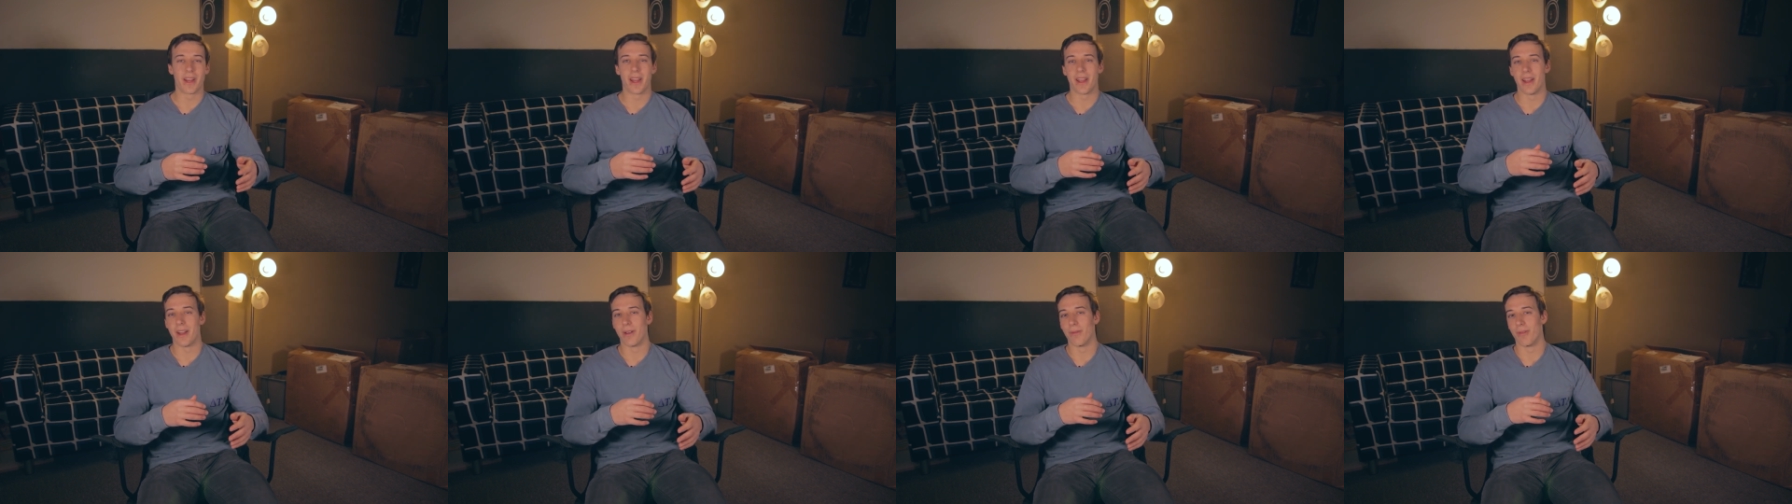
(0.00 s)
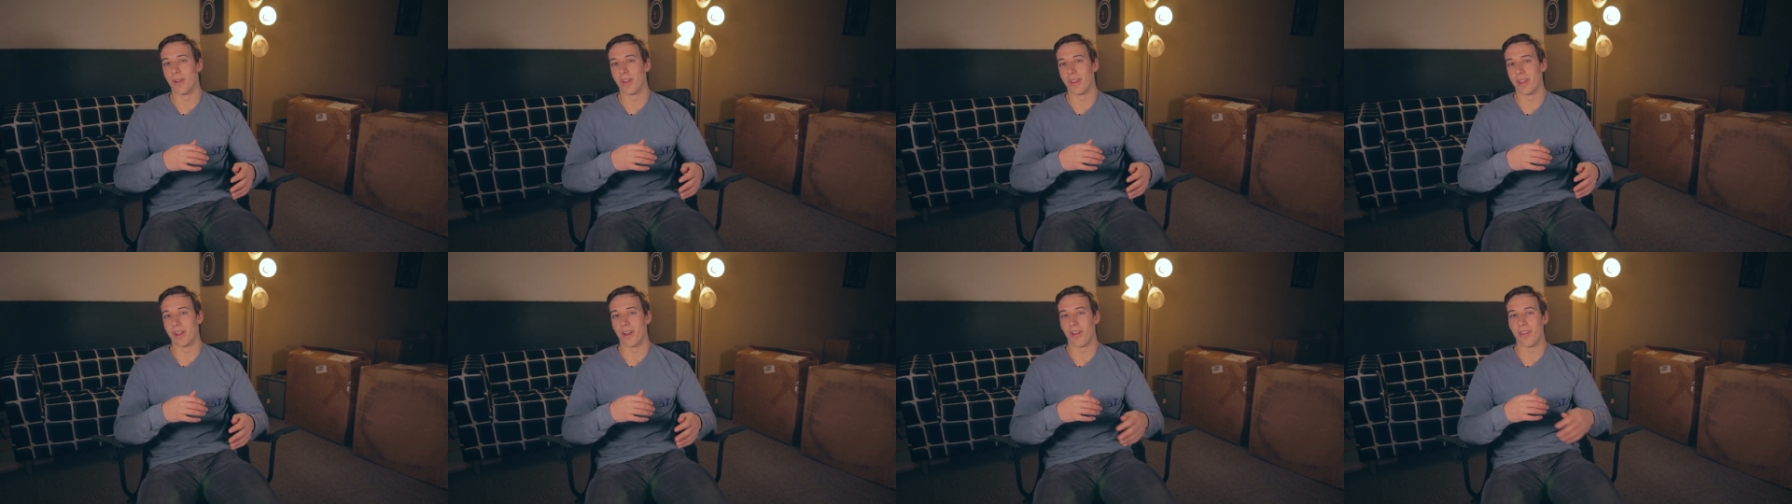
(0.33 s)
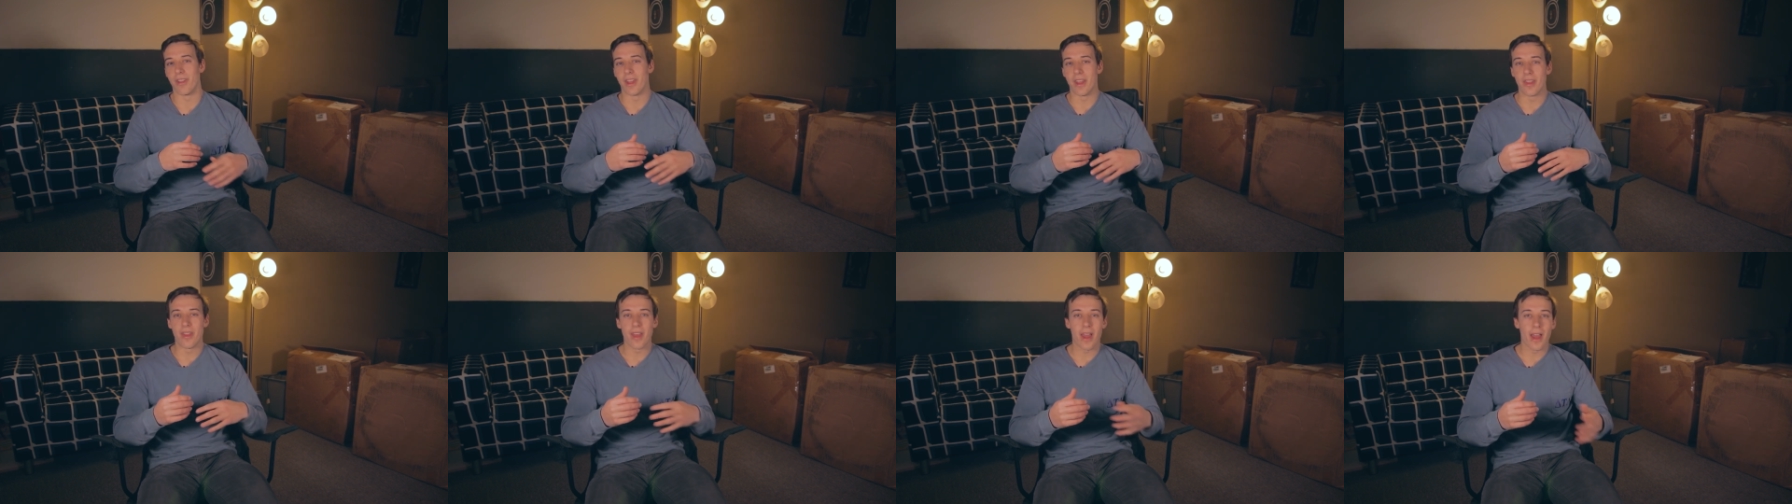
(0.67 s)
hey, really, are
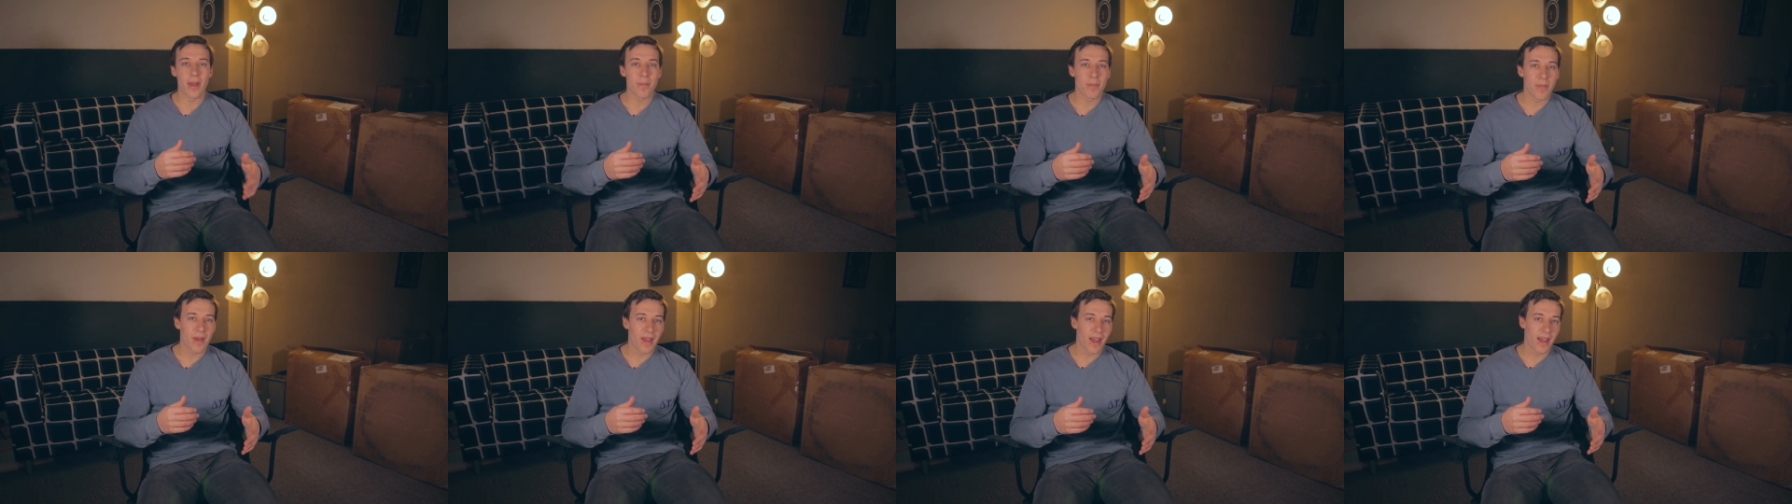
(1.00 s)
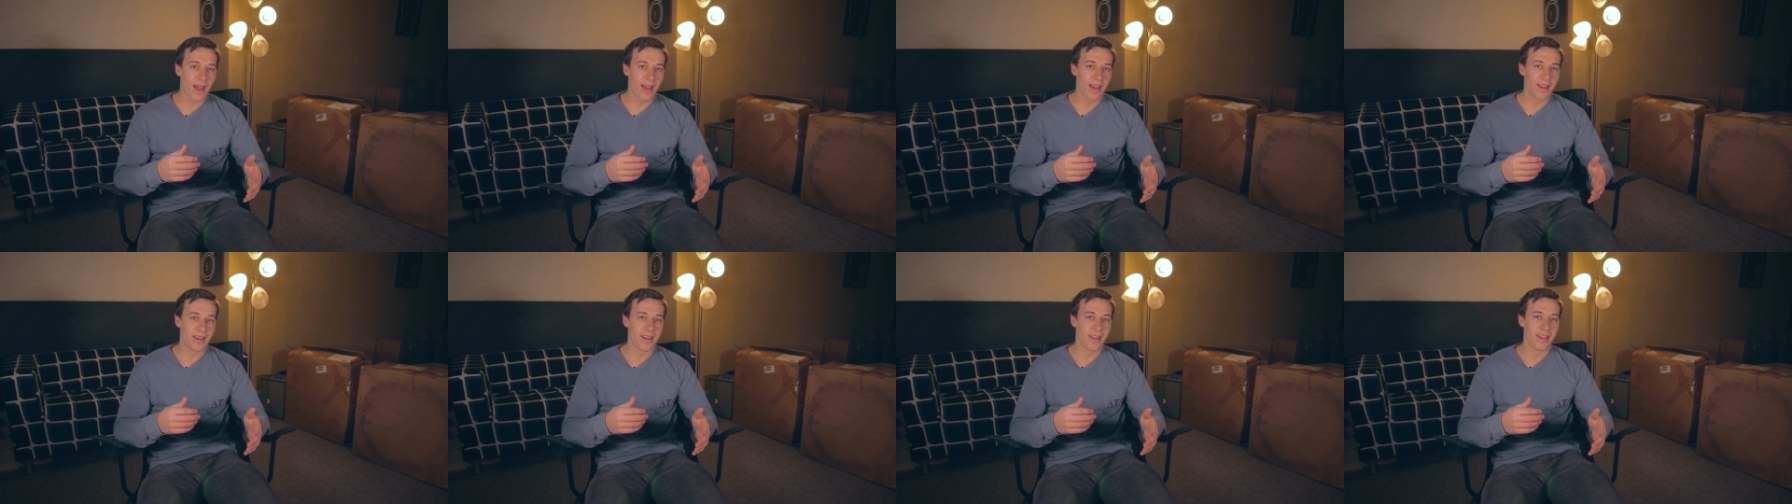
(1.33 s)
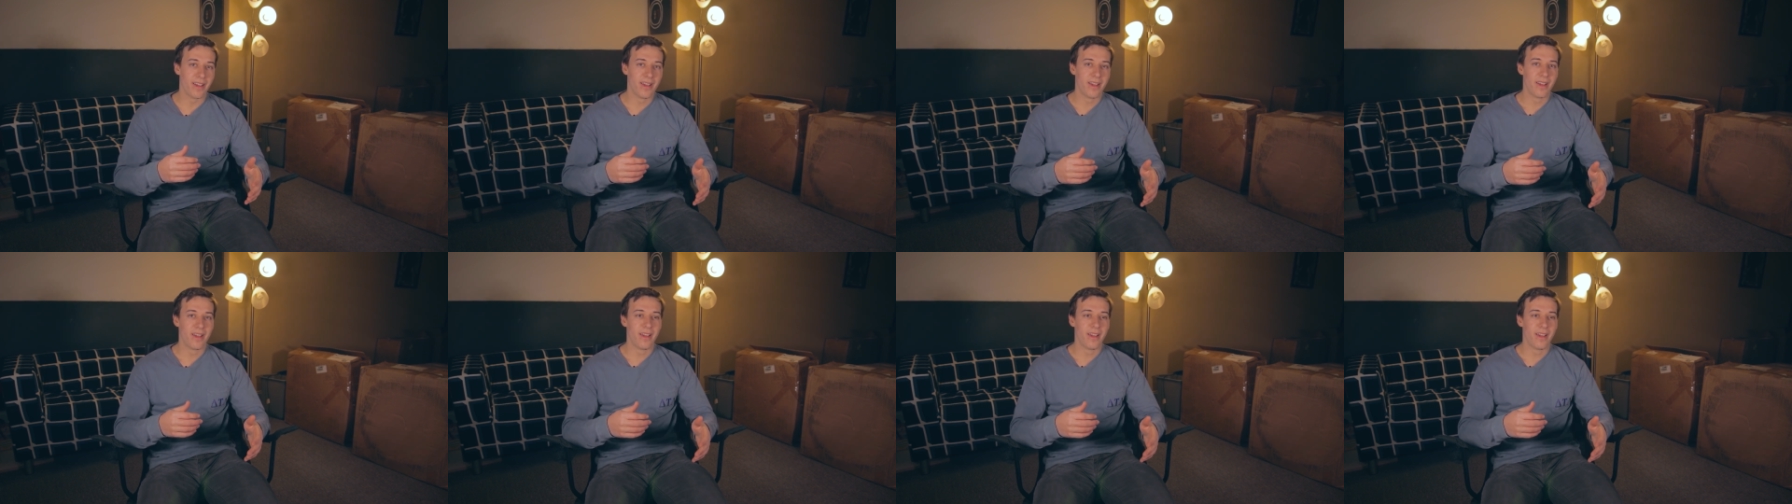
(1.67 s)
they that bad?